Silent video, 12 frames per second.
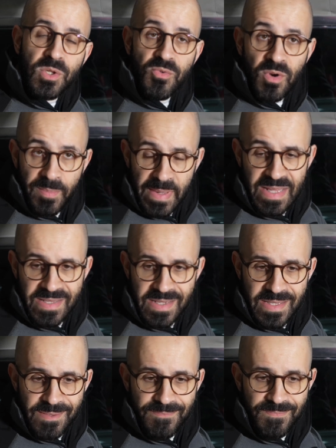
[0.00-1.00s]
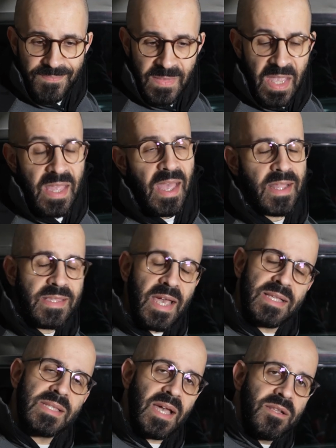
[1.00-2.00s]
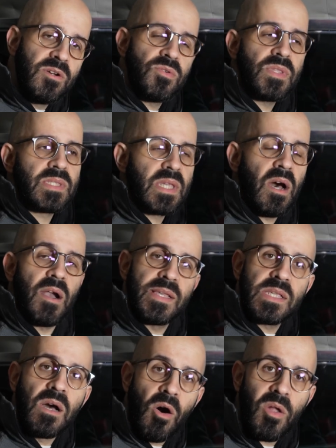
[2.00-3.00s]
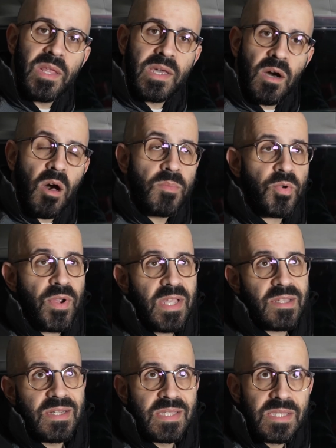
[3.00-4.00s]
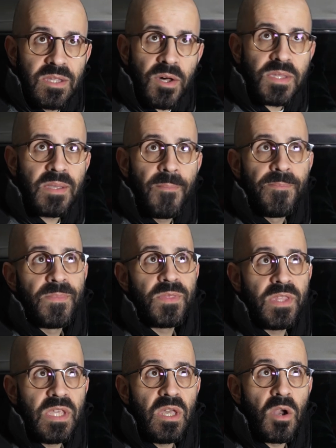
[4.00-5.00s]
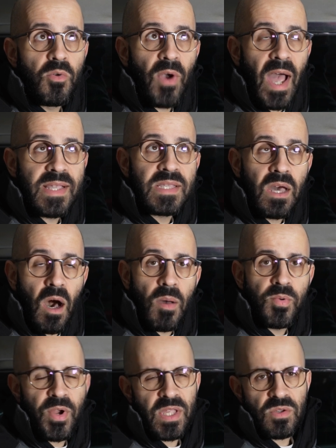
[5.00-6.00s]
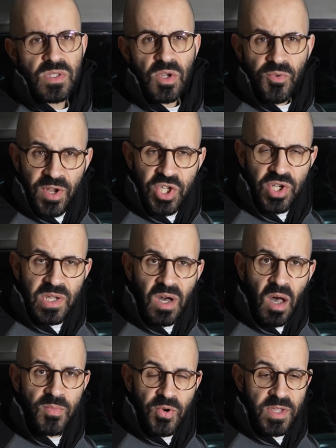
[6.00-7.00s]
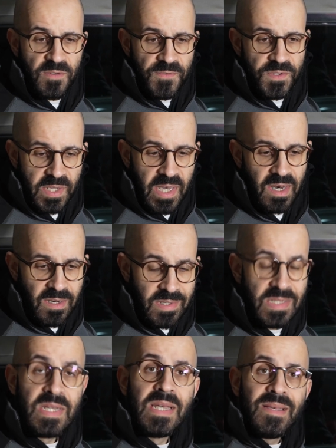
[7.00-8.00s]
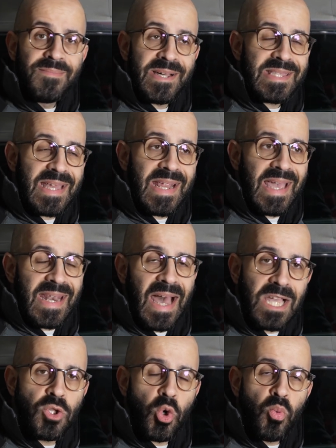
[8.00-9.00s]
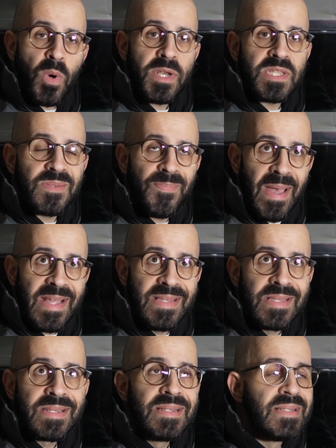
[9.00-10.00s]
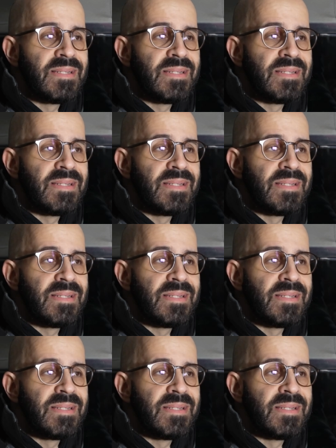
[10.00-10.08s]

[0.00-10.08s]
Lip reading: to rebuild it. And yes, I know this car has a Holley carburetor. It's not the right carburetor, the original carburetor for the car, but then again, I don't want to spend